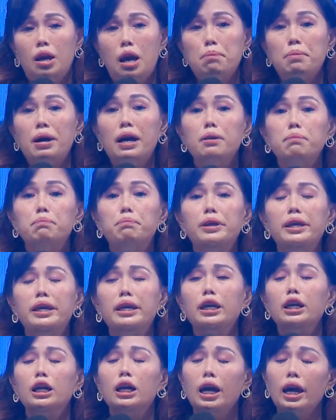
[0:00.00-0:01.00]
by
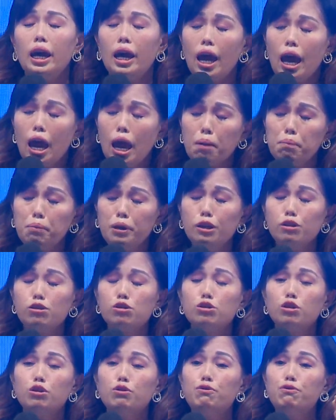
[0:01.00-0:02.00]
being able
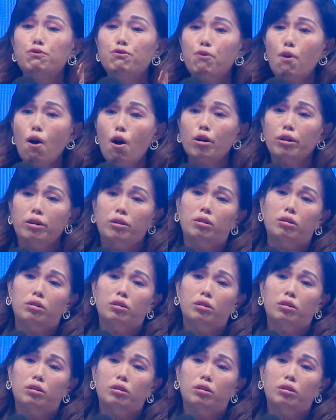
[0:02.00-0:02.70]
to afford